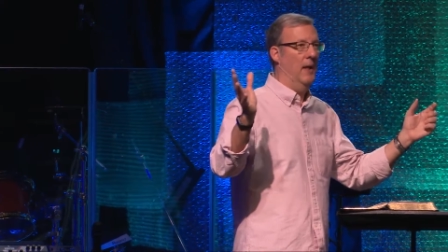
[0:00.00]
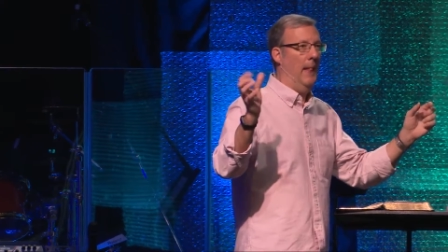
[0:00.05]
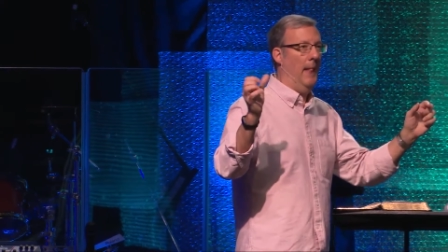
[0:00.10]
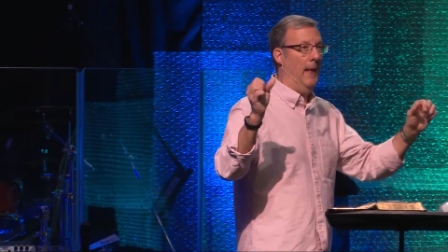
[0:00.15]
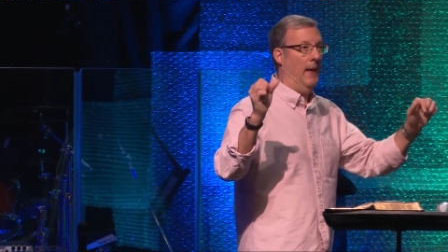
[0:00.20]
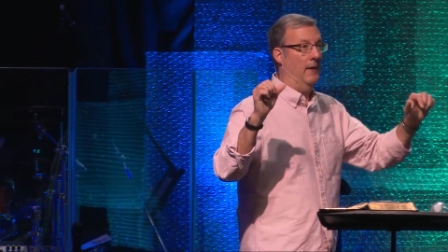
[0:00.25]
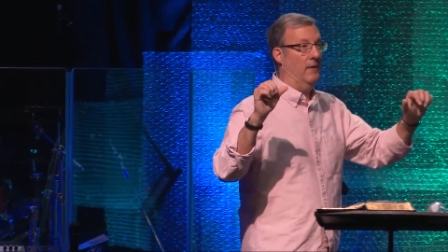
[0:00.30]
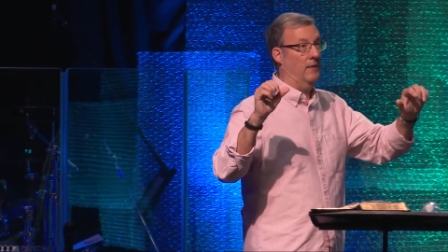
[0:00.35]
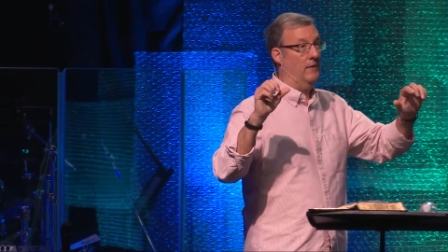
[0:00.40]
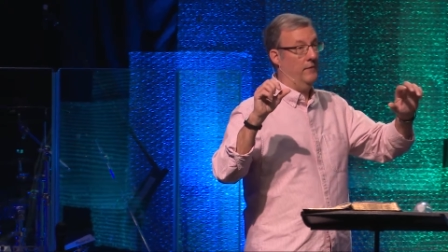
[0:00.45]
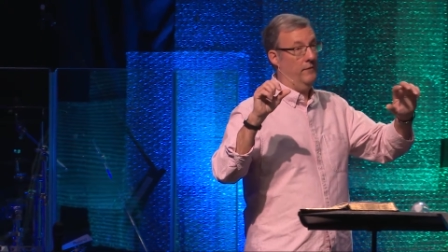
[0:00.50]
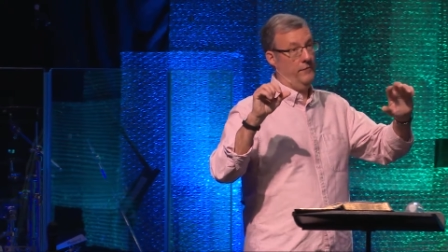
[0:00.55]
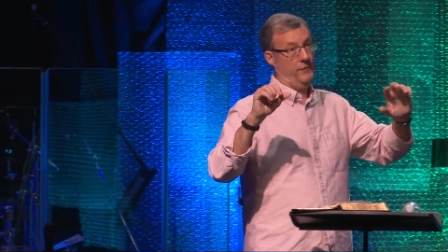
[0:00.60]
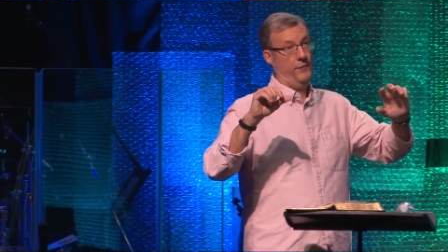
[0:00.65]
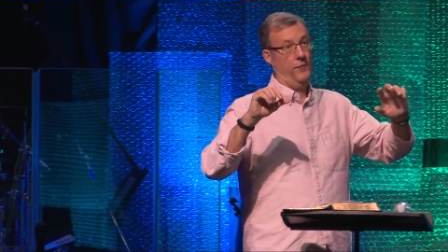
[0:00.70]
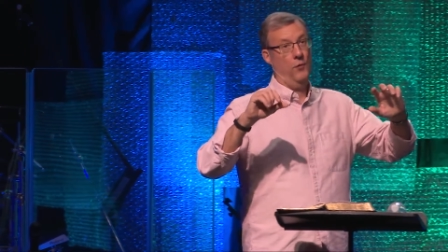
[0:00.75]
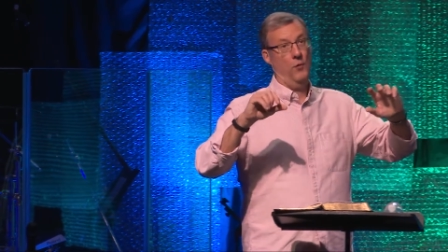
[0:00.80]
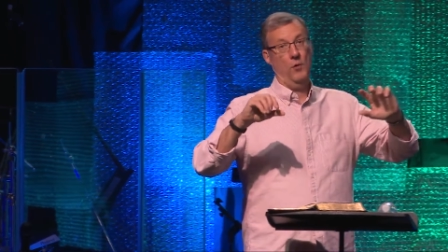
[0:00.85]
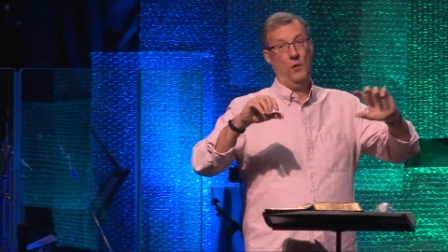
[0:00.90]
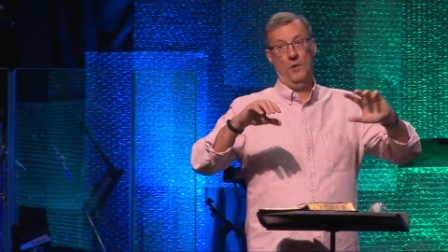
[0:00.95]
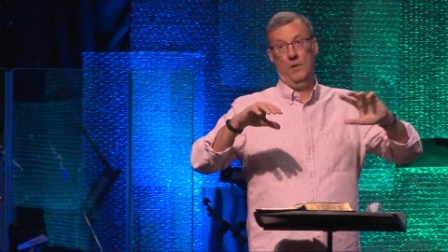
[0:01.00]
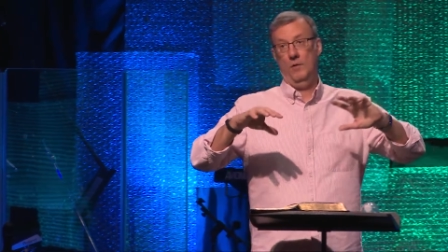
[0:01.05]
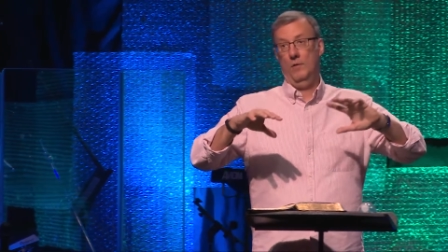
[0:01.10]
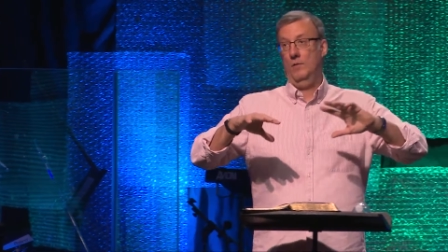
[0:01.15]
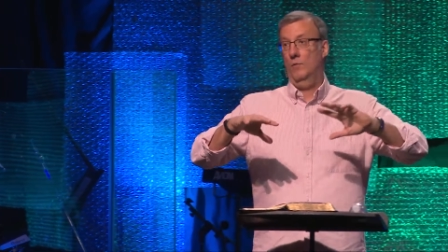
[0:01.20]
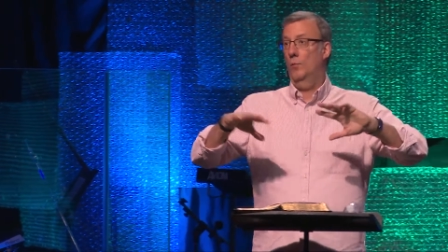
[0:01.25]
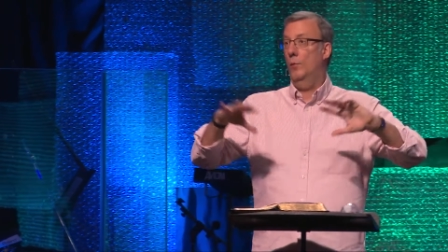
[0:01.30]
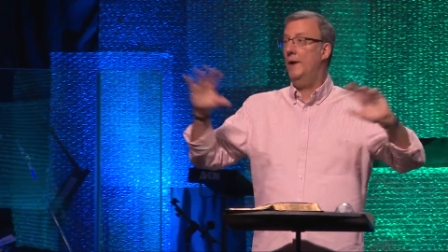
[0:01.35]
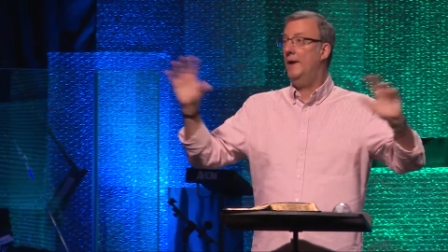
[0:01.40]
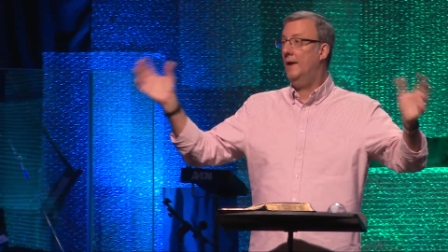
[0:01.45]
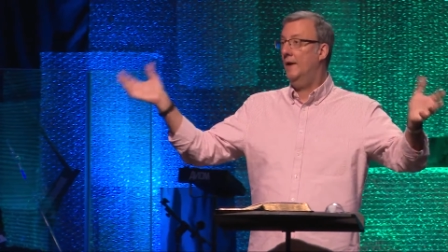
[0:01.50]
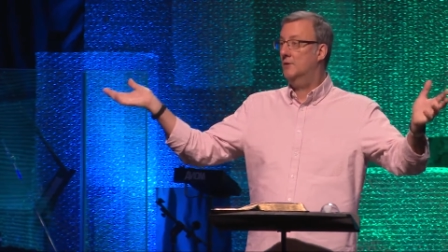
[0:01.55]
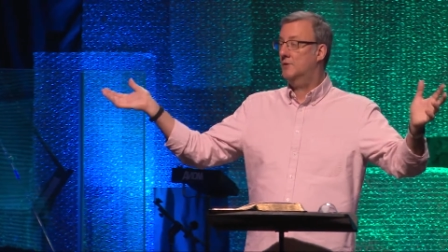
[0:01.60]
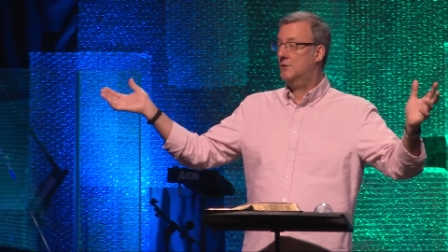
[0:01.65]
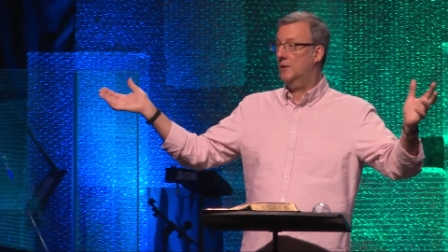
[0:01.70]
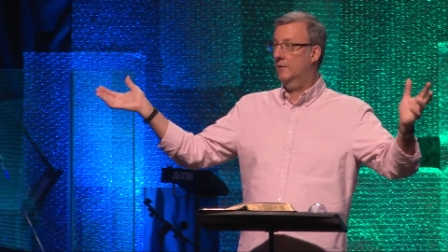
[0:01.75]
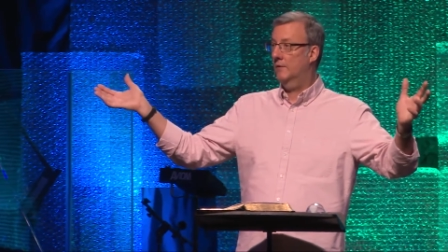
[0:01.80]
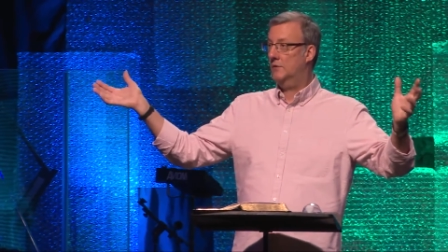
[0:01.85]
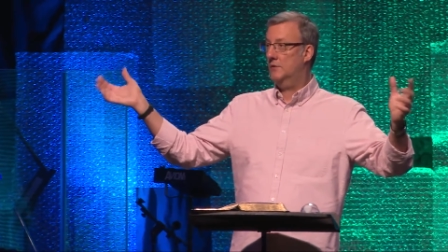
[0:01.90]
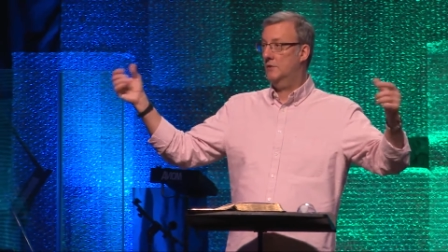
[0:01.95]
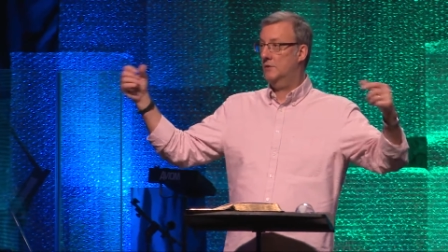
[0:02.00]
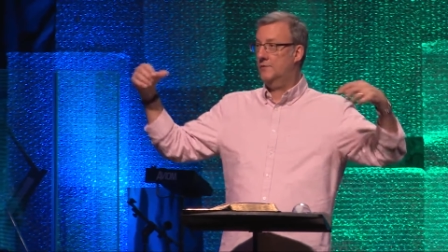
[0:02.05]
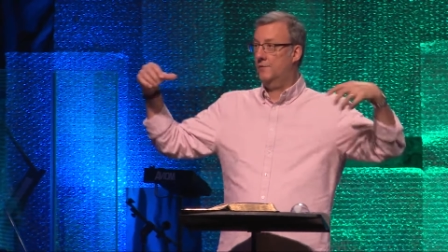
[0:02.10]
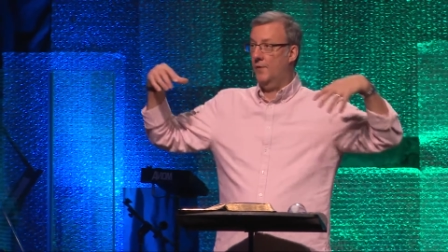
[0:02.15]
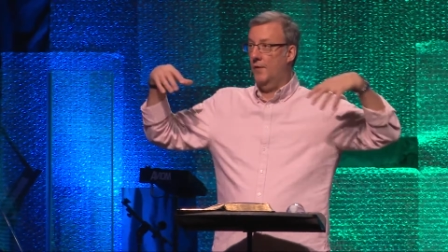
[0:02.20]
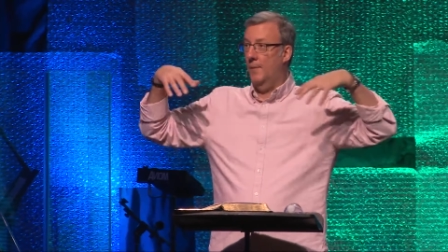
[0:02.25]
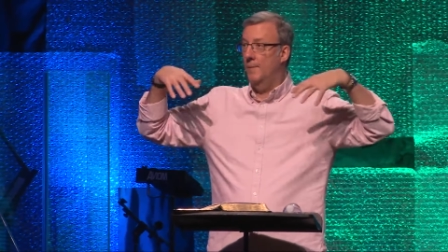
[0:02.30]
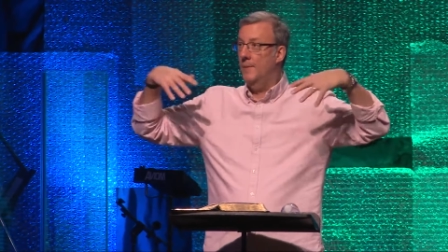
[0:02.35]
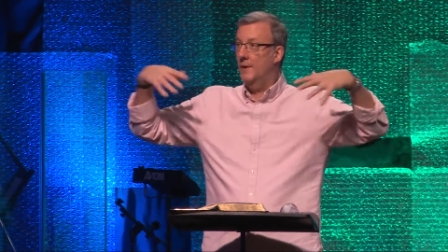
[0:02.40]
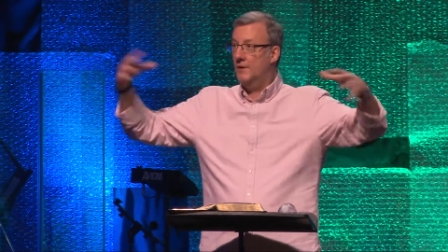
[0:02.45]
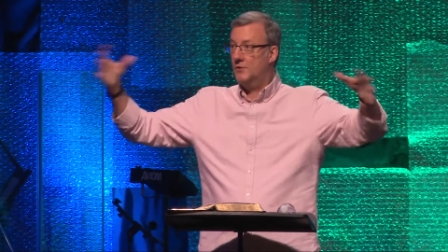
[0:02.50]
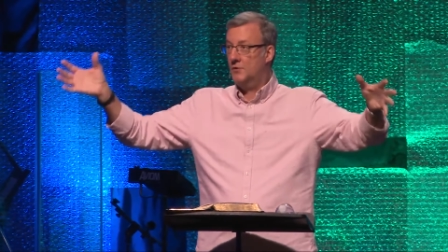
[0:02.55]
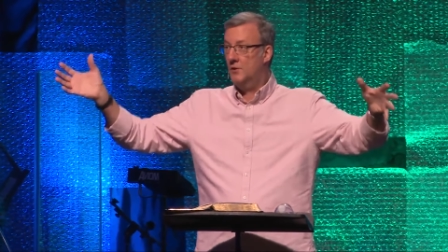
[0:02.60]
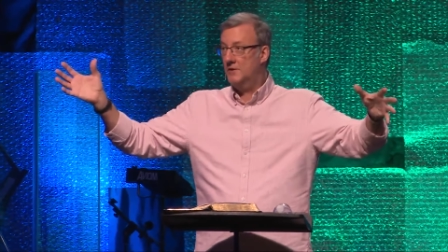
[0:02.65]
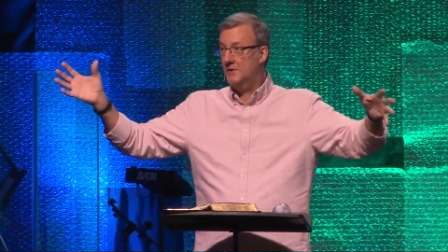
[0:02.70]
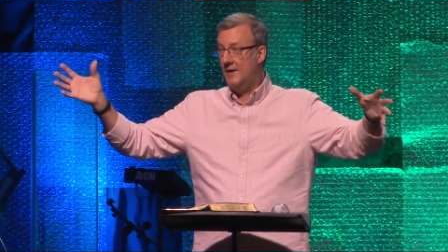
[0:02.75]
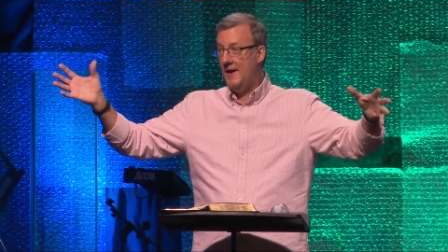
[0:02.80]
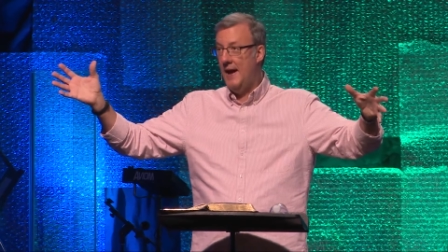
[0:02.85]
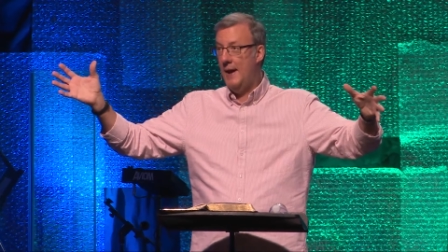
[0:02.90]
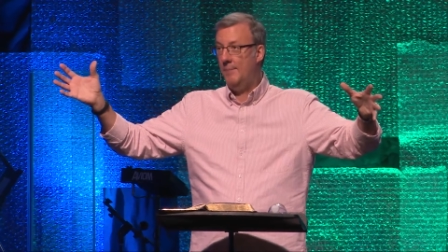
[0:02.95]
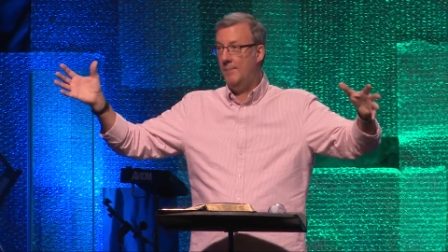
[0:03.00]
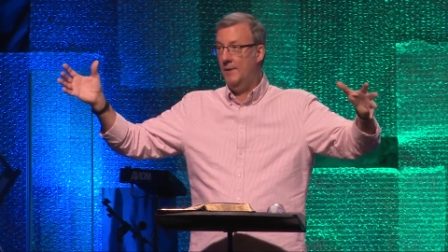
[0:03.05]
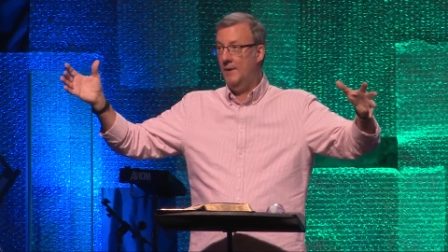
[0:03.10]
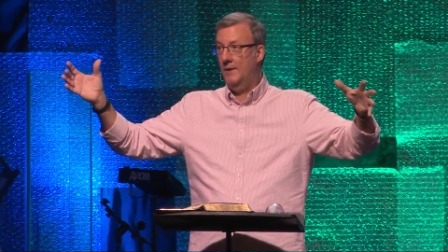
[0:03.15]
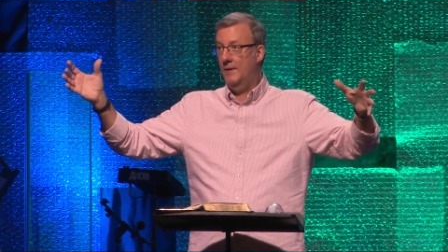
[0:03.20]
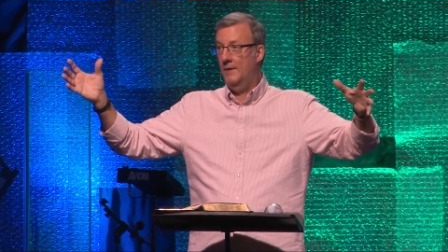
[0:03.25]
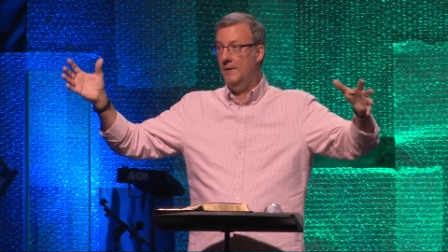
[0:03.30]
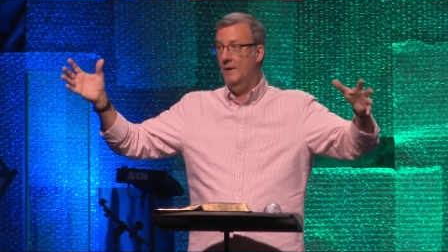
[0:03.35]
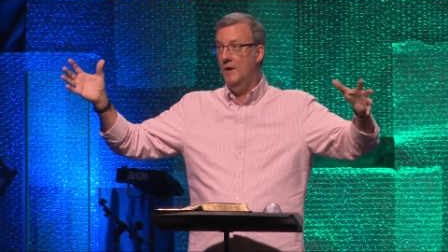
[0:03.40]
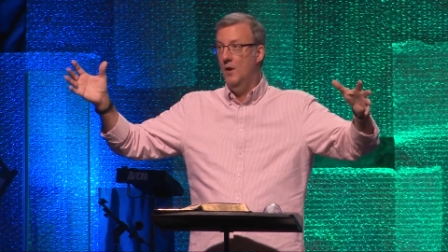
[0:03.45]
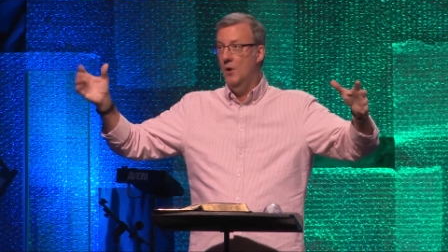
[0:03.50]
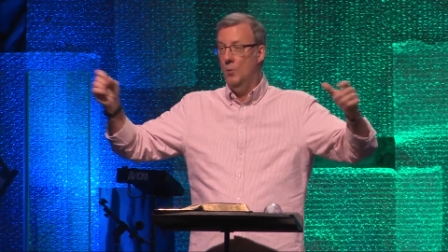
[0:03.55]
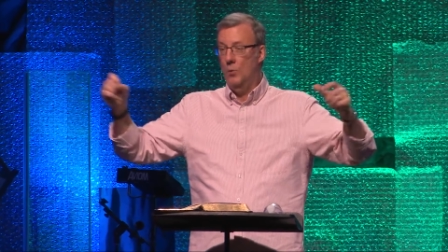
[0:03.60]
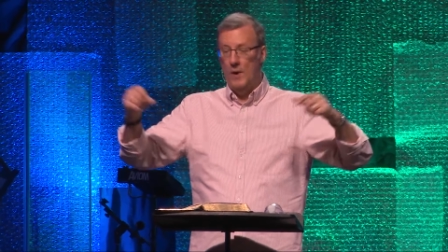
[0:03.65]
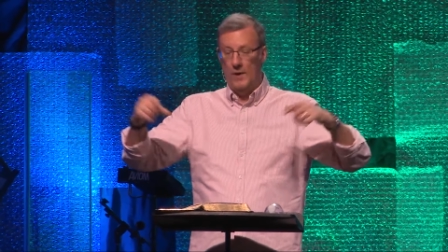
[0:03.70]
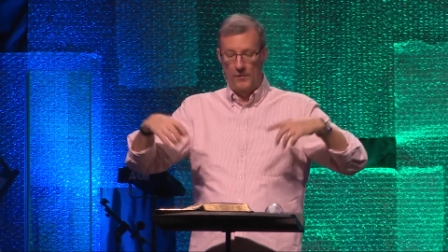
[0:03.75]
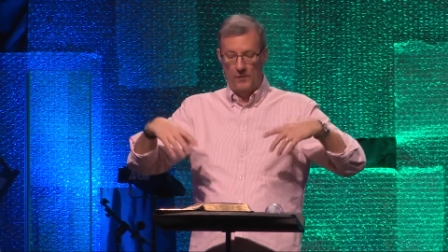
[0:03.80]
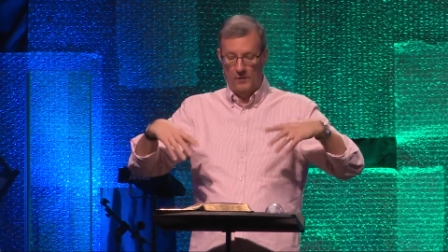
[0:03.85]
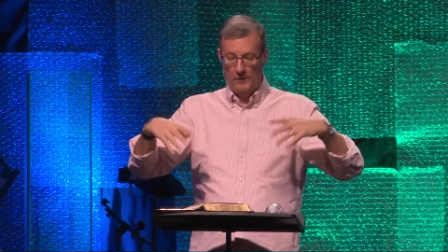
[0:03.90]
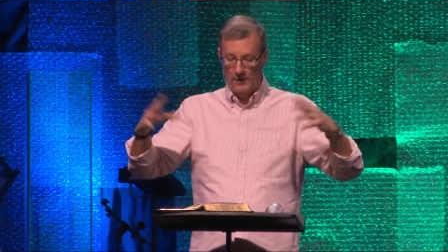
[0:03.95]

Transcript: And for weekend services, for the ministries that happen, whether